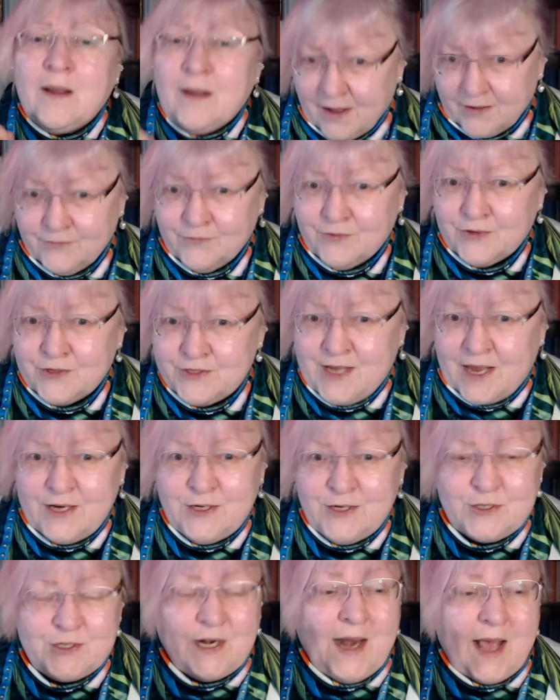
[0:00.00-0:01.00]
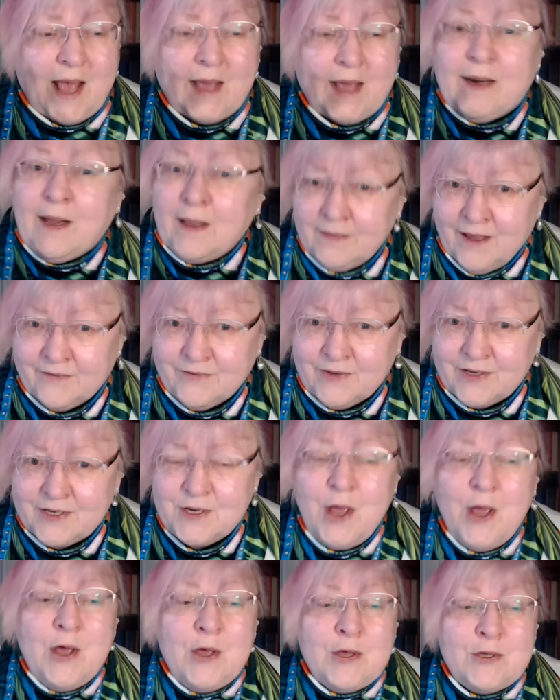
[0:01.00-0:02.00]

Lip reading: a conversation, and I love it.